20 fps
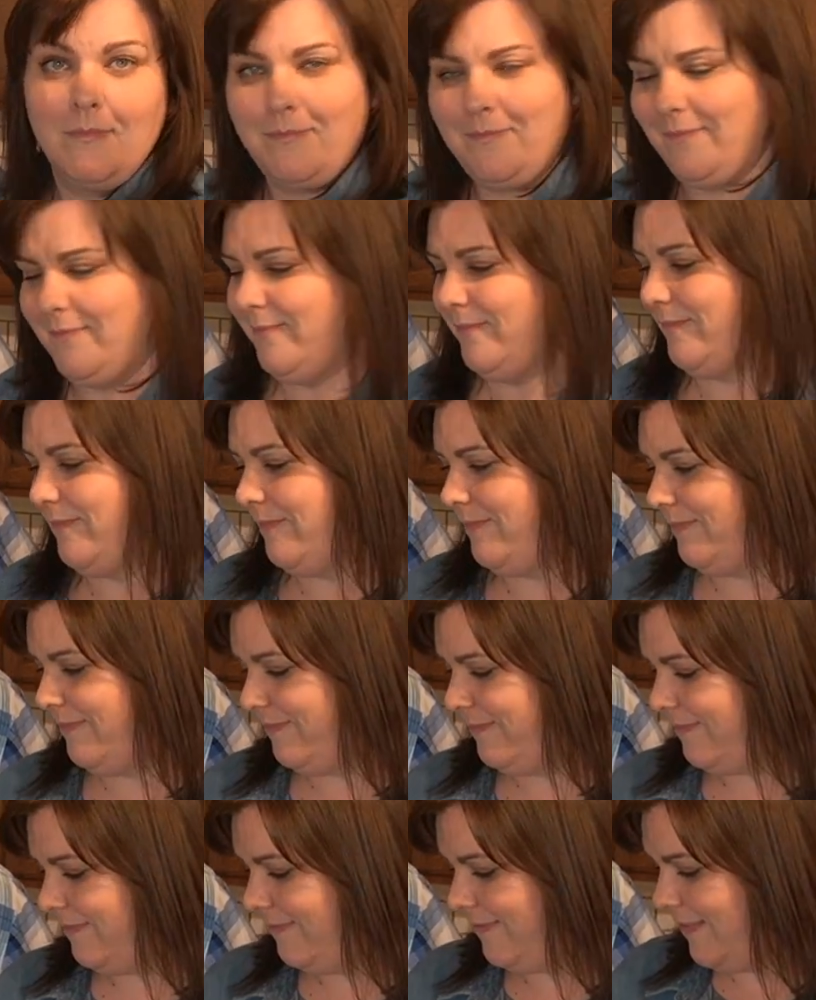
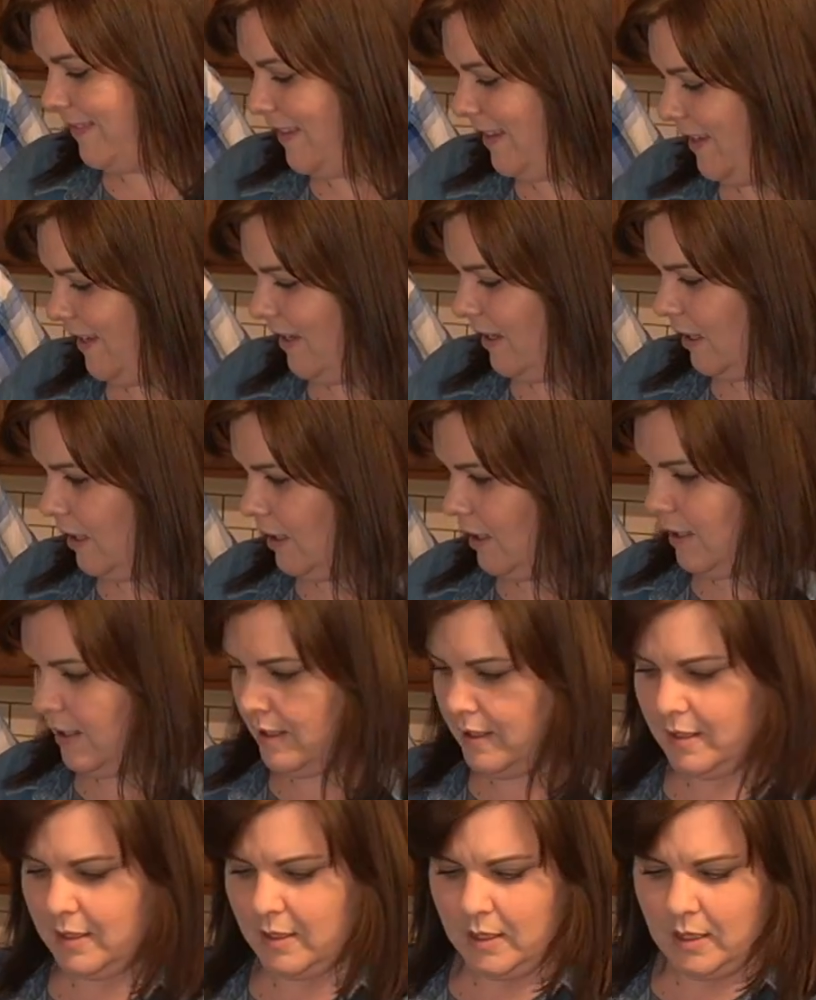we got some
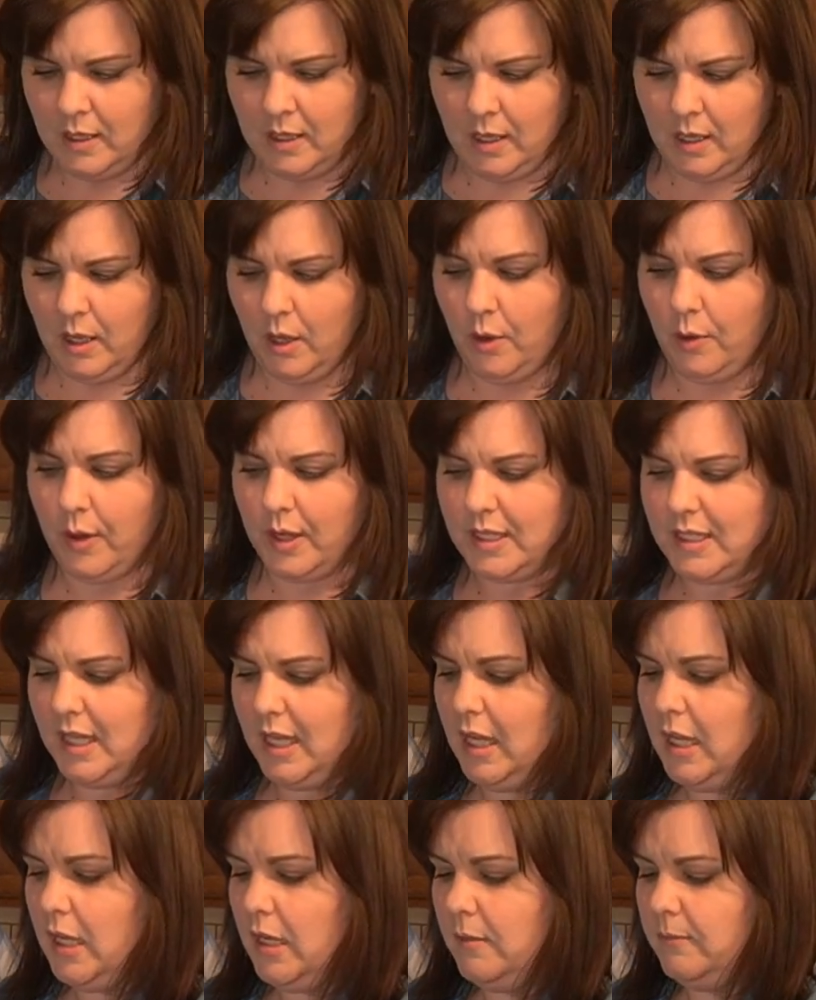applesauce, and this is
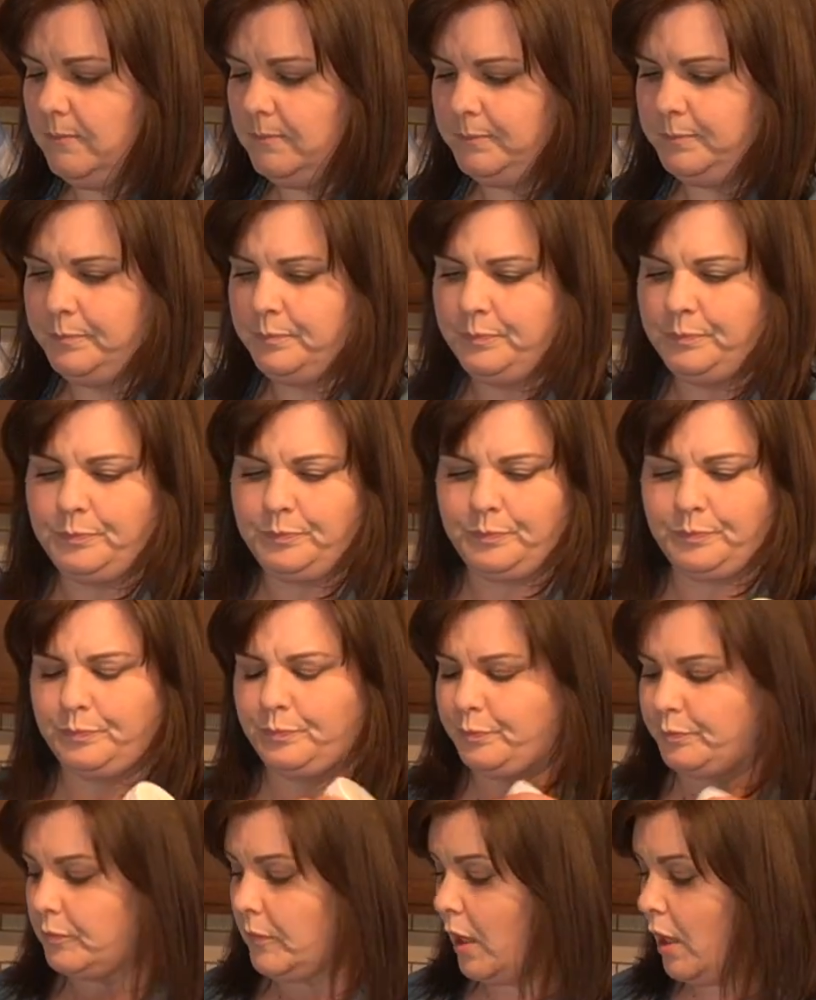unsweetened
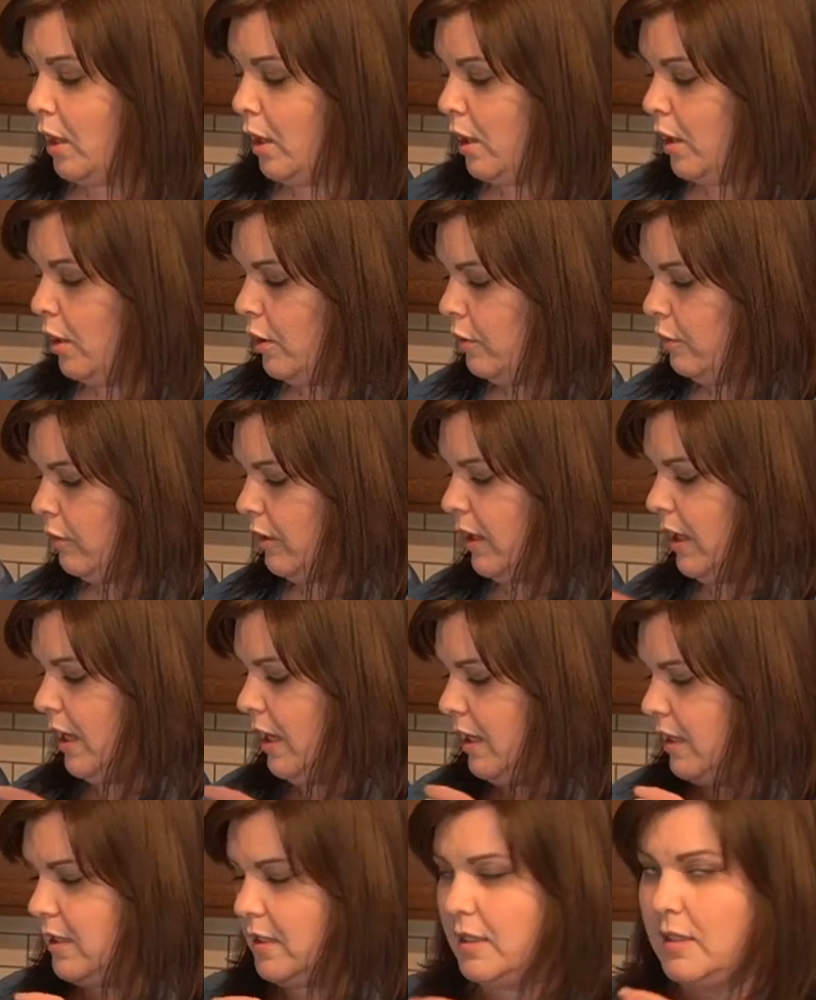applesauce for
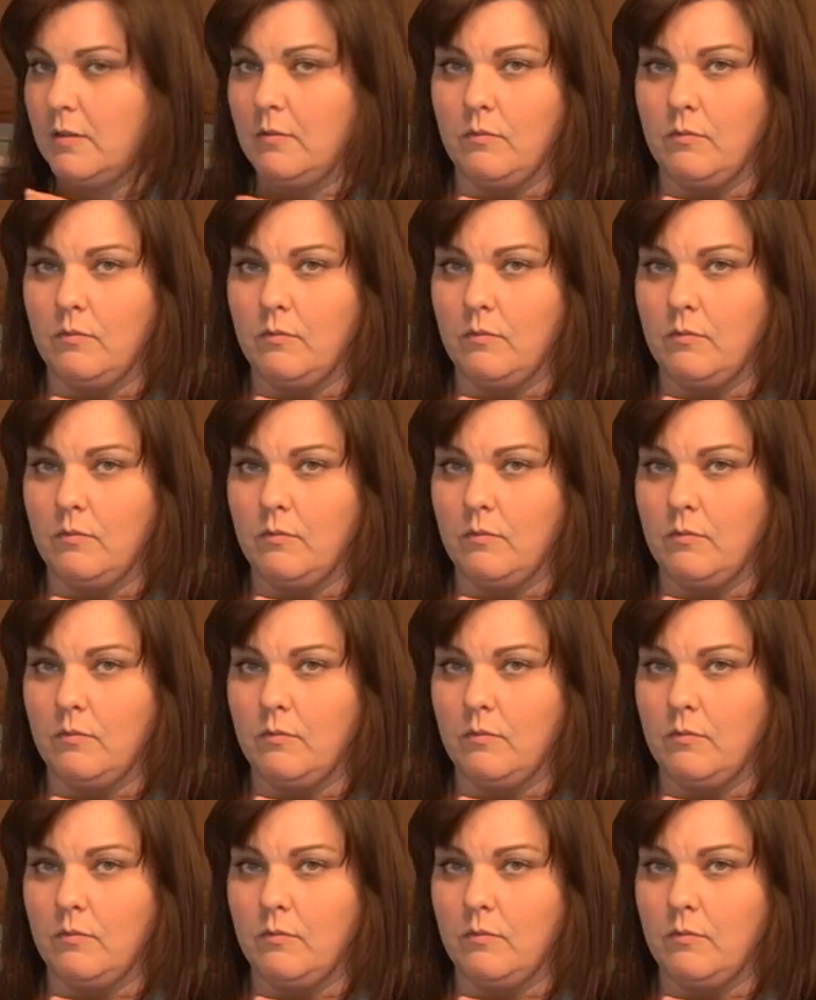yes. two